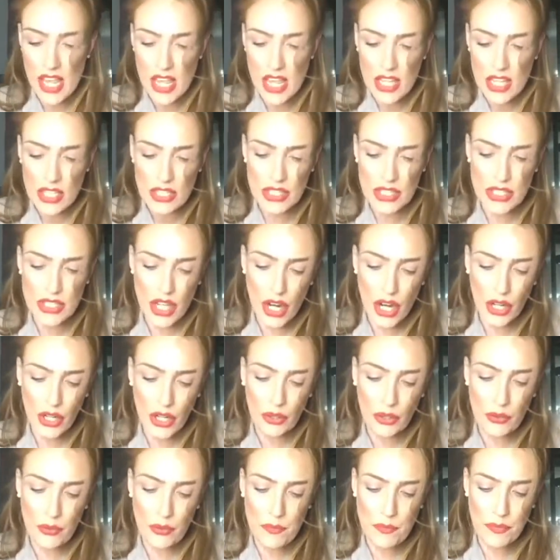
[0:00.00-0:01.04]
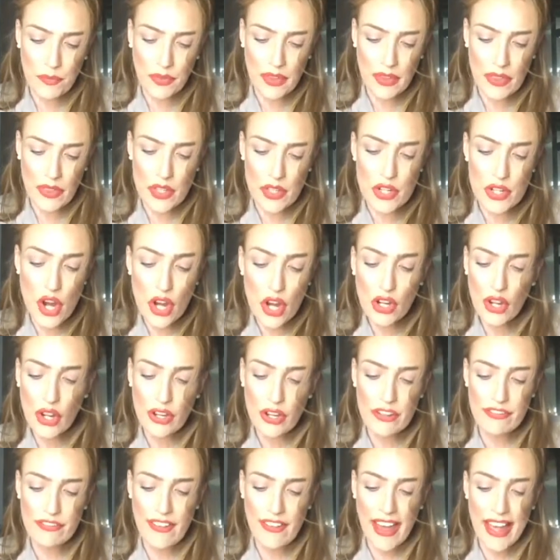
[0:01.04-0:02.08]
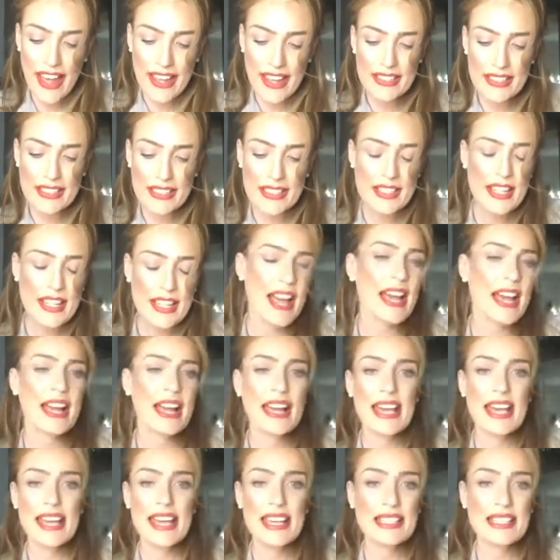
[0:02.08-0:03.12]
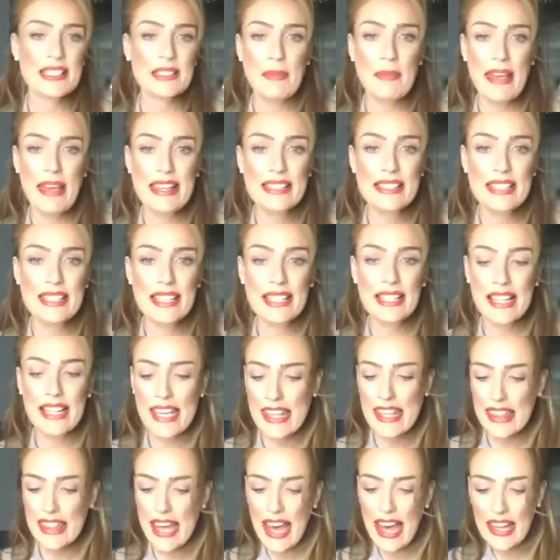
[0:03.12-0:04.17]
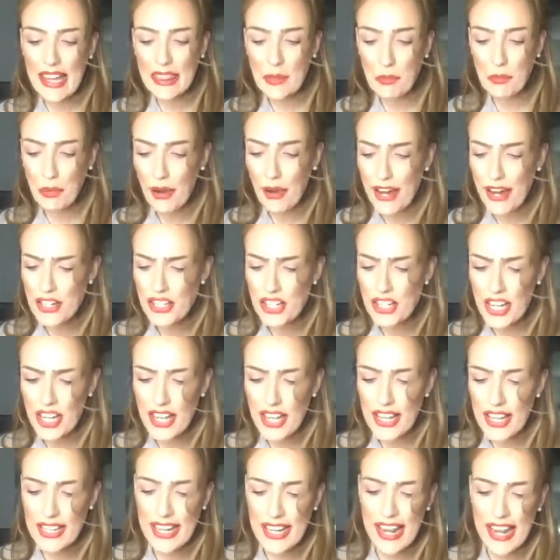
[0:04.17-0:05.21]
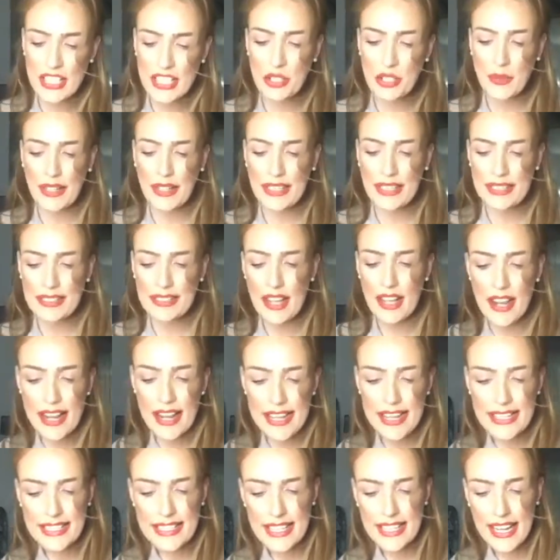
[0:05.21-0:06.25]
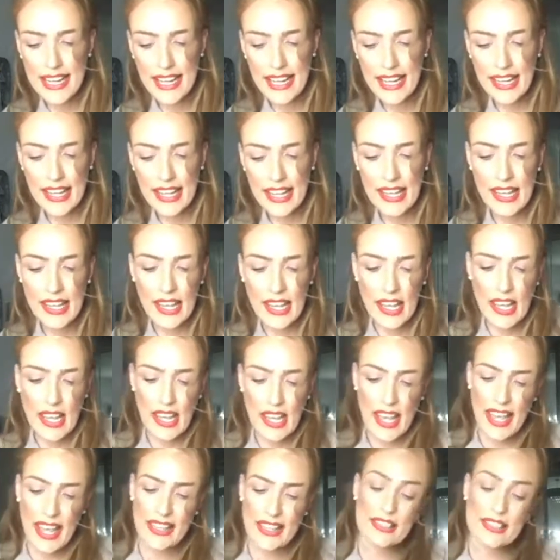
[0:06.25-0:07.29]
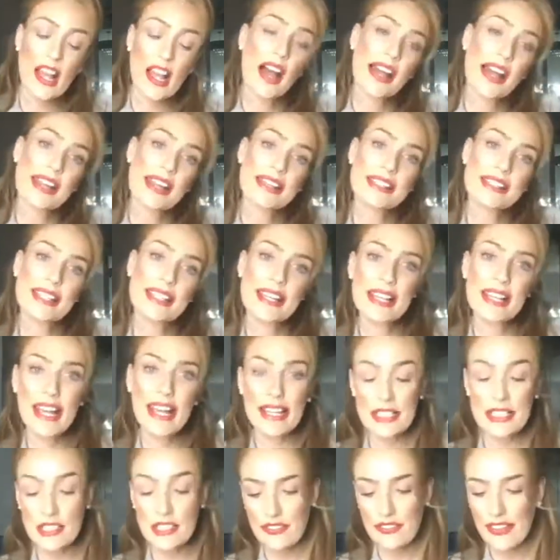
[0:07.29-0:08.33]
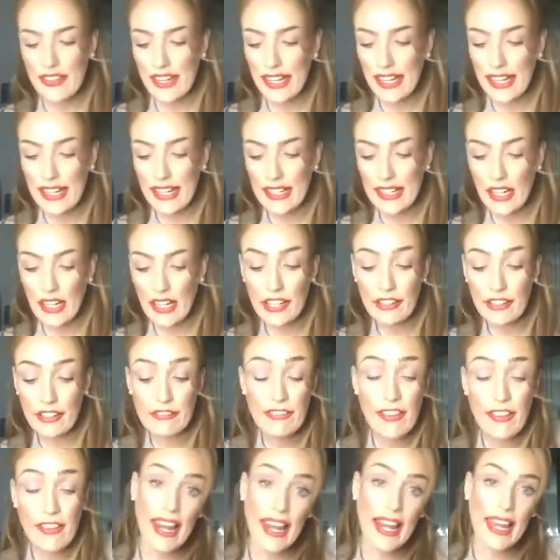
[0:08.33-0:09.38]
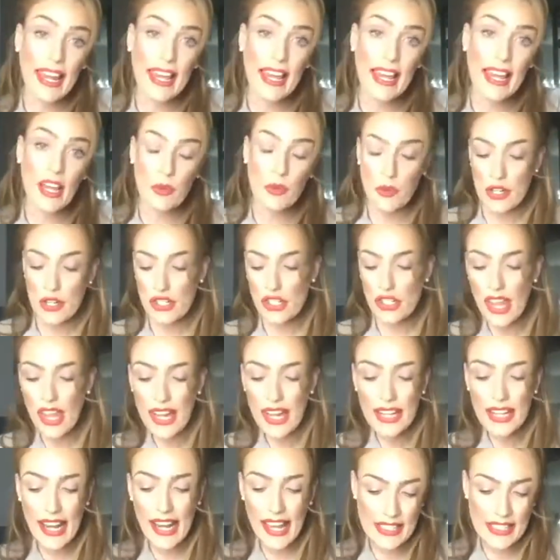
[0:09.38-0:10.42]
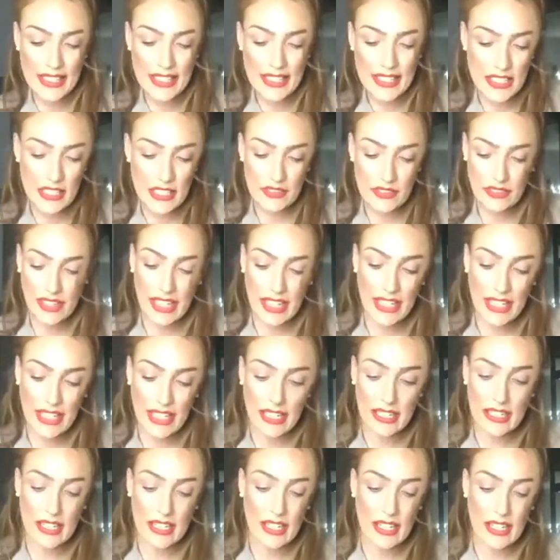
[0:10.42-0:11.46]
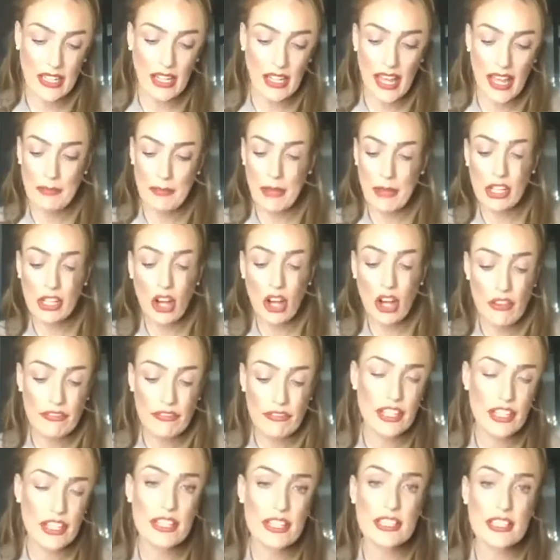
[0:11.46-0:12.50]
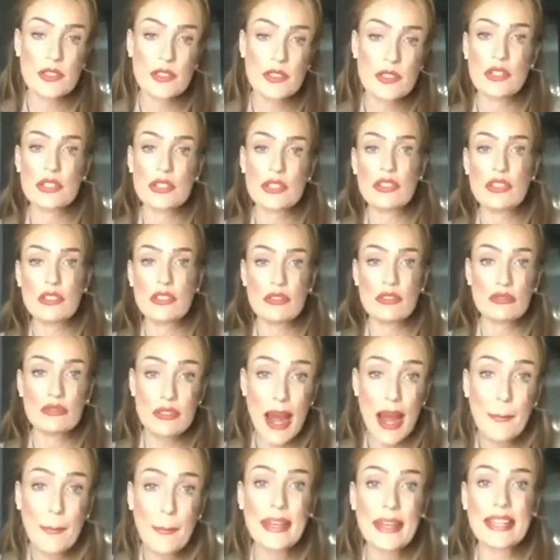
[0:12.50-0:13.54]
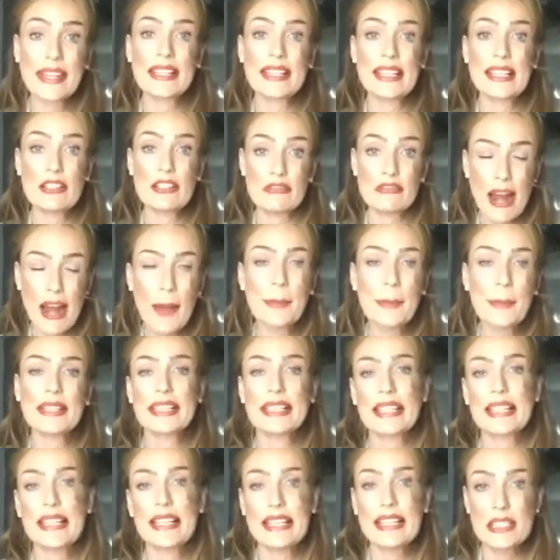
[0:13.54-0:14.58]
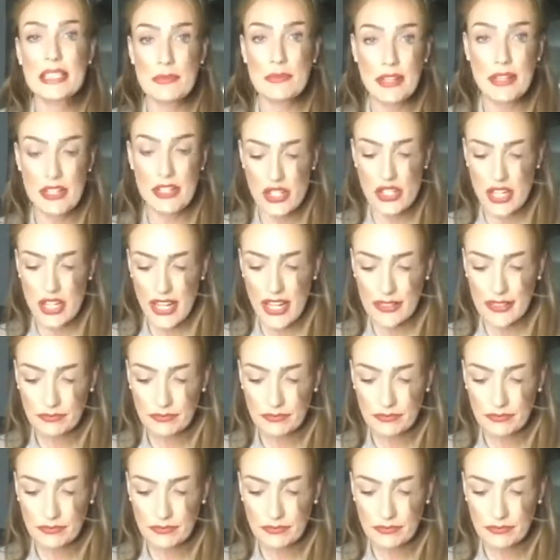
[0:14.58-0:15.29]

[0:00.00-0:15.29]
So the knock-on effect is basically that the pressure led to anxiety. Anxiety led to feeling like a failure, which then led to feeling like my confidence was rapidly, rapidly diminishing.